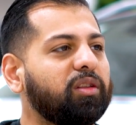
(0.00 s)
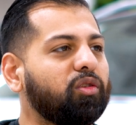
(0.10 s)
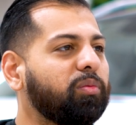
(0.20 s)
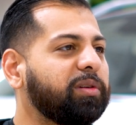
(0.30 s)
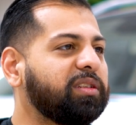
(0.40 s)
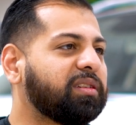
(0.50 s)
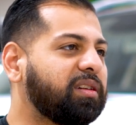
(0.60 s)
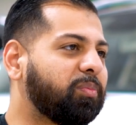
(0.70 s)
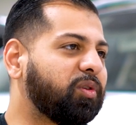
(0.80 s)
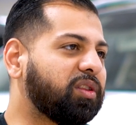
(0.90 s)
nobody's going
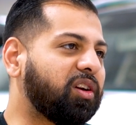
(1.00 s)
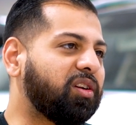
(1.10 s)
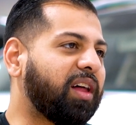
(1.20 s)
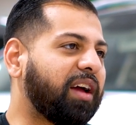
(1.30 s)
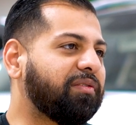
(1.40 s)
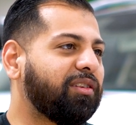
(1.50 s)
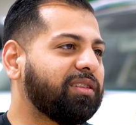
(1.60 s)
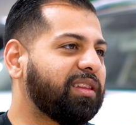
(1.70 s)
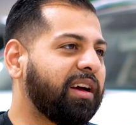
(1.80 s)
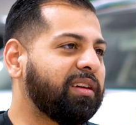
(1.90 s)
to put their life on
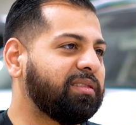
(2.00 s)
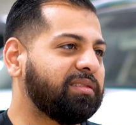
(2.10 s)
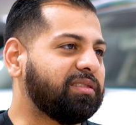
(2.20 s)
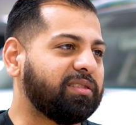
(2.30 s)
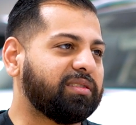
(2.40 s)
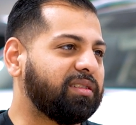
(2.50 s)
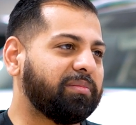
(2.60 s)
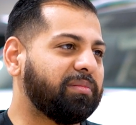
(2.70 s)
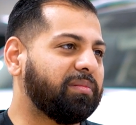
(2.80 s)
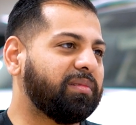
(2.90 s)
the line just to
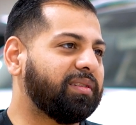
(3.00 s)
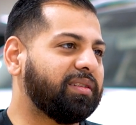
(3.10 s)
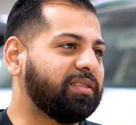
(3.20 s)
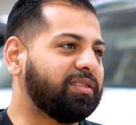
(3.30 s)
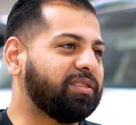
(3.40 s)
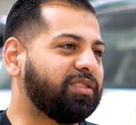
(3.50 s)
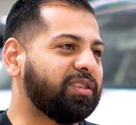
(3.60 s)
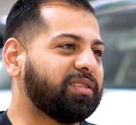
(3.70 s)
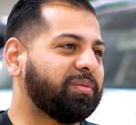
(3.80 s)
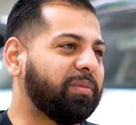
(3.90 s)

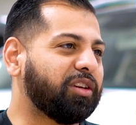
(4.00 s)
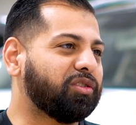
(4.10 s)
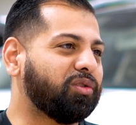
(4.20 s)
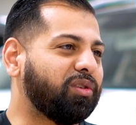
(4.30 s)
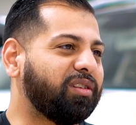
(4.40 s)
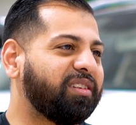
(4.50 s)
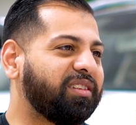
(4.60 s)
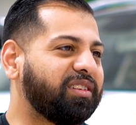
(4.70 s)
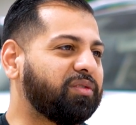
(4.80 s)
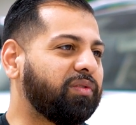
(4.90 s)
make sure
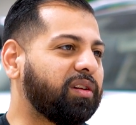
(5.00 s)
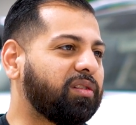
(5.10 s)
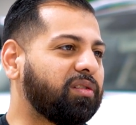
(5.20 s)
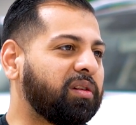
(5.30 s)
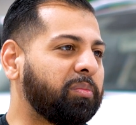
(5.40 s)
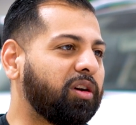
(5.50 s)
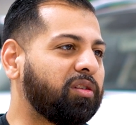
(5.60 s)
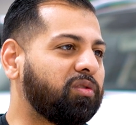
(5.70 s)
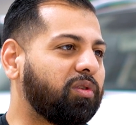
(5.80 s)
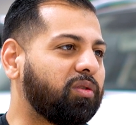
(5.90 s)
this vehicle can be
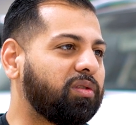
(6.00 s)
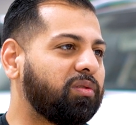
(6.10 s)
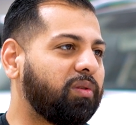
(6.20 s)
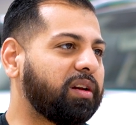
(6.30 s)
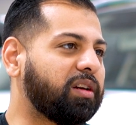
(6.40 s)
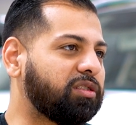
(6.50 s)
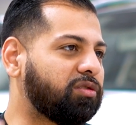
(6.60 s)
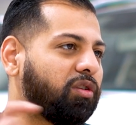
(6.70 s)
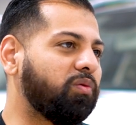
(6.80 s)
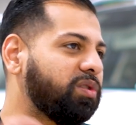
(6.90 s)
on the road, right? Because
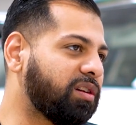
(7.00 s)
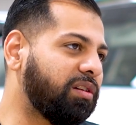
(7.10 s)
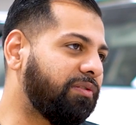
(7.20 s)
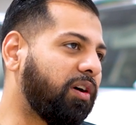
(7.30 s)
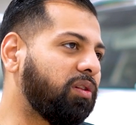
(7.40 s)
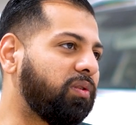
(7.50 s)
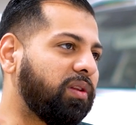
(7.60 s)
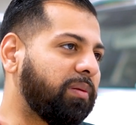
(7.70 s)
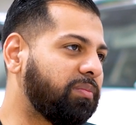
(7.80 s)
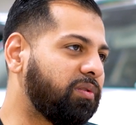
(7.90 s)
it's always going to follow
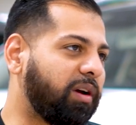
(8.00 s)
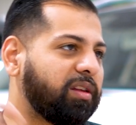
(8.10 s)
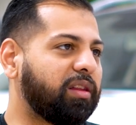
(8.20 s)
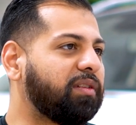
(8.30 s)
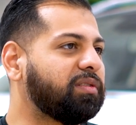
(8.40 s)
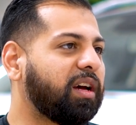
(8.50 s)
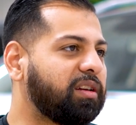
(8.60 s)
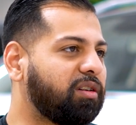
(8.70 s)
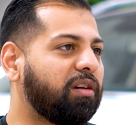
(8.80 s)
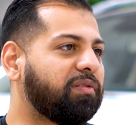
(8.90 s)
them, right? They've
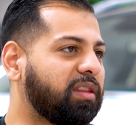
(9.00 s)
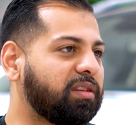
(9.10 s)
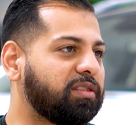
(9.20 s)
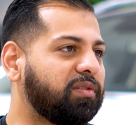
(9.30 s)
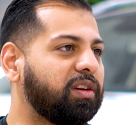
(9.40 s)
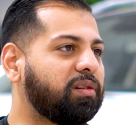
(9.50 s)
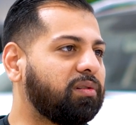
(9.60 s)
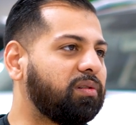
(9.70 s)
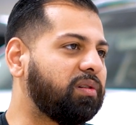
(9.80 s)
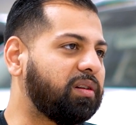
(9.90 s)
signed off that this
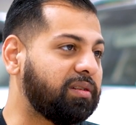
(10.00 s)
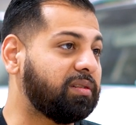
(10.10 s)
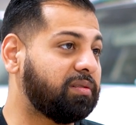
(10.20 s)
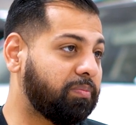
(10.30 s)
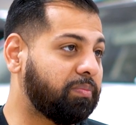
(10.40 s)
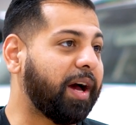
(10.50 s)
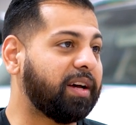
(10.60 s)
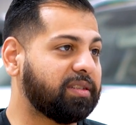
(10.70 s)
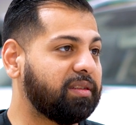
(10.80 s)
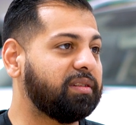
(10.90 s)
vehicle is
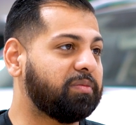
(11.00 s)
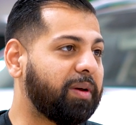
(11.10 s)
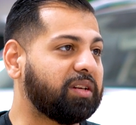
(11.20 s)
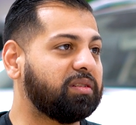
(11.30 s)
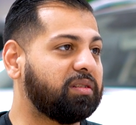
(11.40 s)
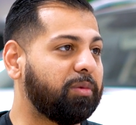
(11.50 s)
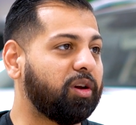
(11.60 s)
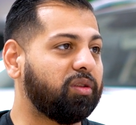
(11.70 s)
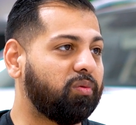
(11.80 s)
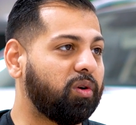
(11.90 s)
passing the inspection to be
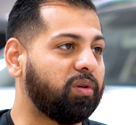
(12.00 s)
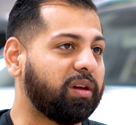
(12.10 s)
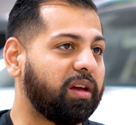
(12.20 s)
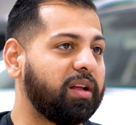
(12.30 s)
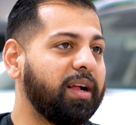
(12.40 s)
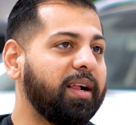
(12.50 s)
on the road again.